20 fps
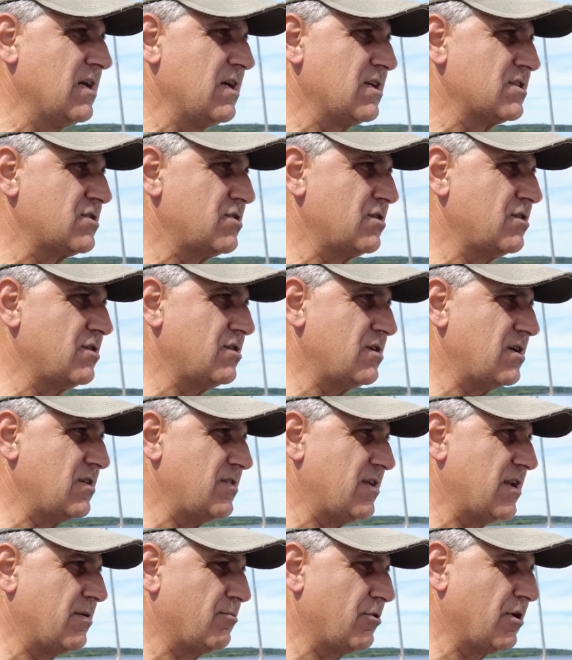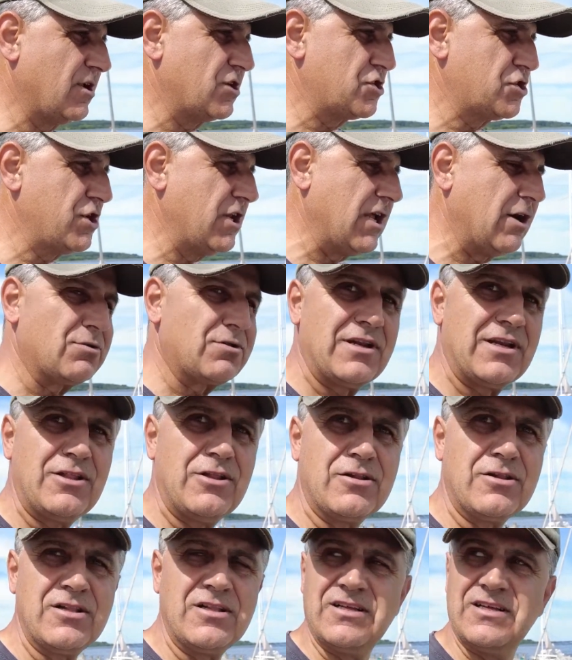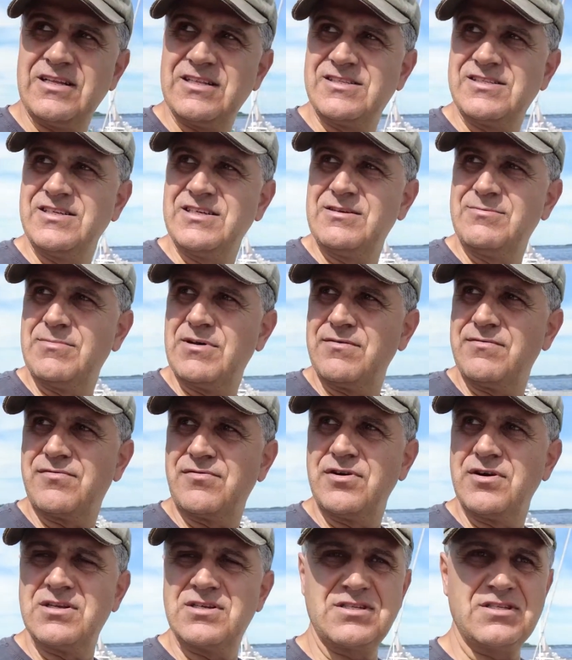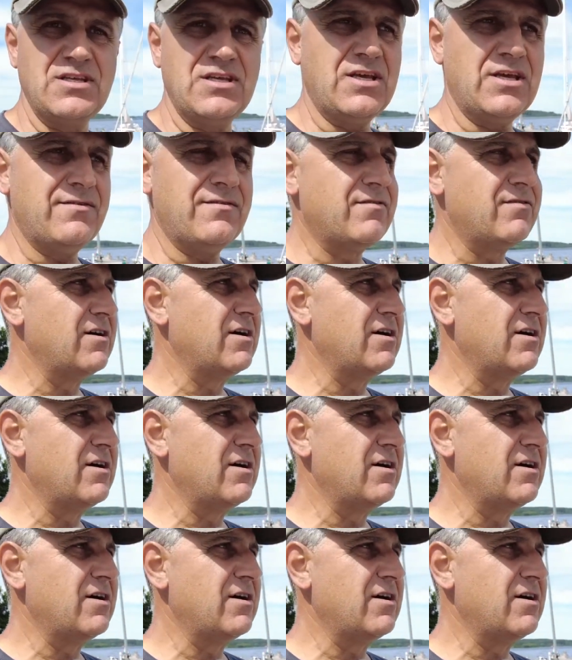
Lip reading: So and then I'm gonna chill out a little until my friend Steve